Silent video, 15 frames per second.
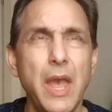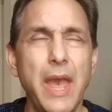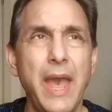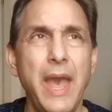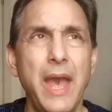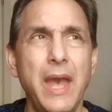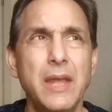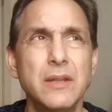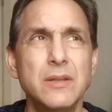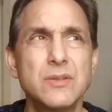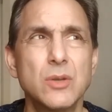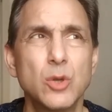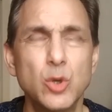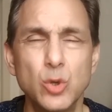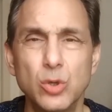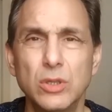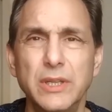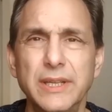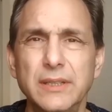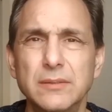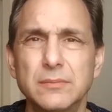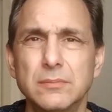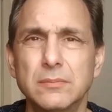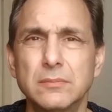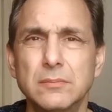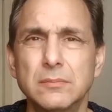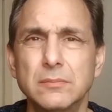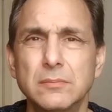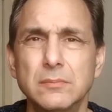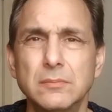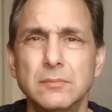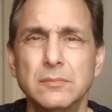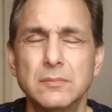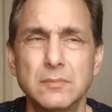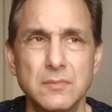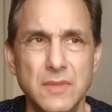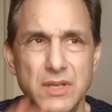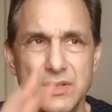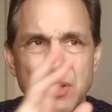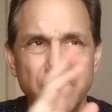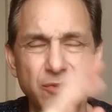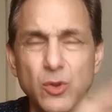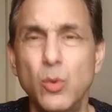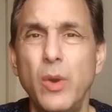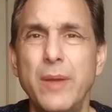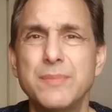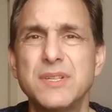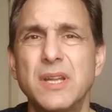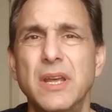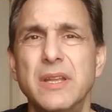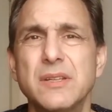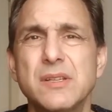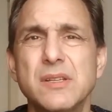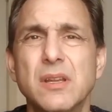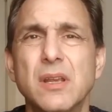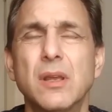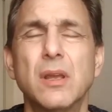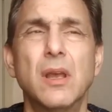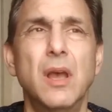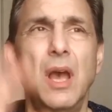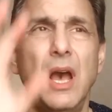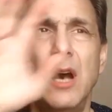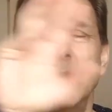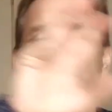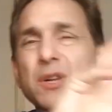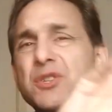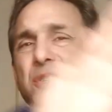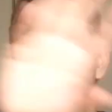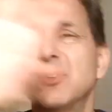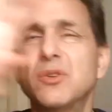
and Google it. There's a few websites. How much